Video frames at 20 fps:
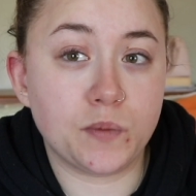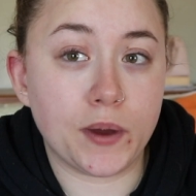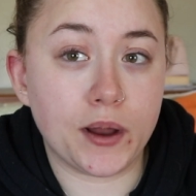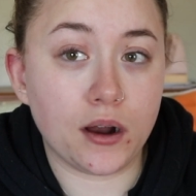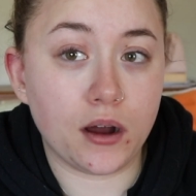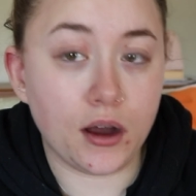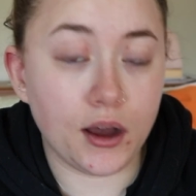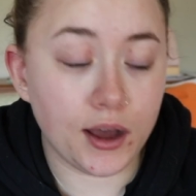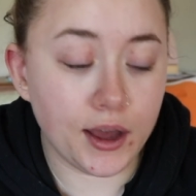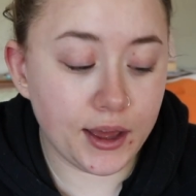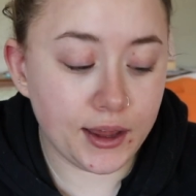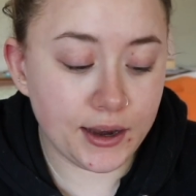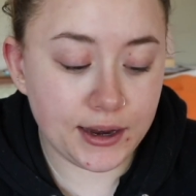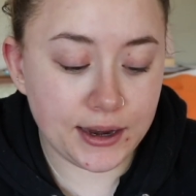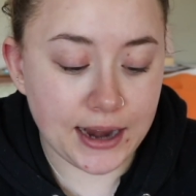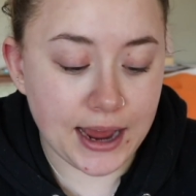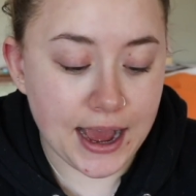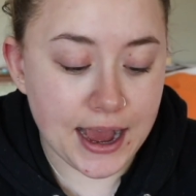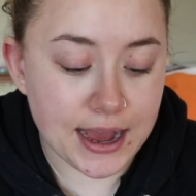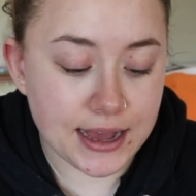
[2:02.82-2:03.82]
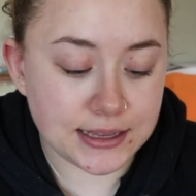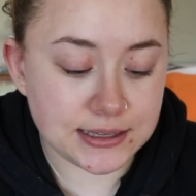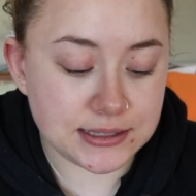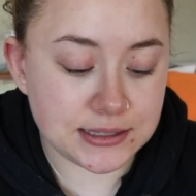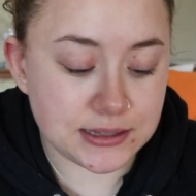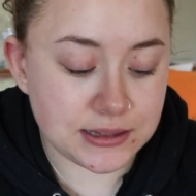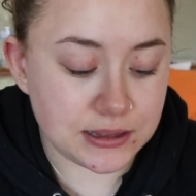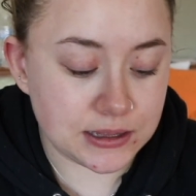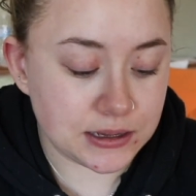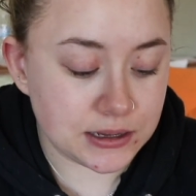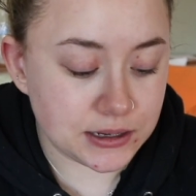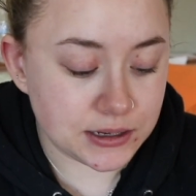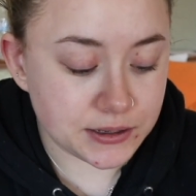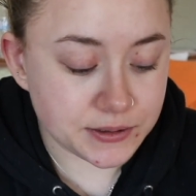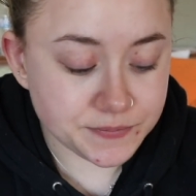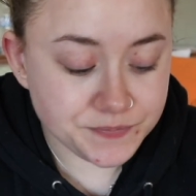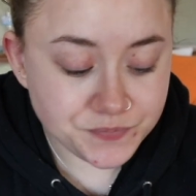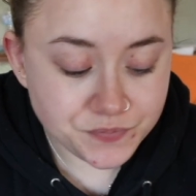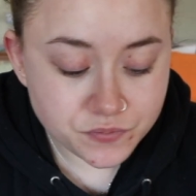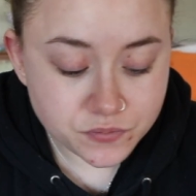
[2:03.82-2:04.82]
went on, and as
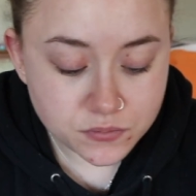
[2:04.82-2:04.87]
the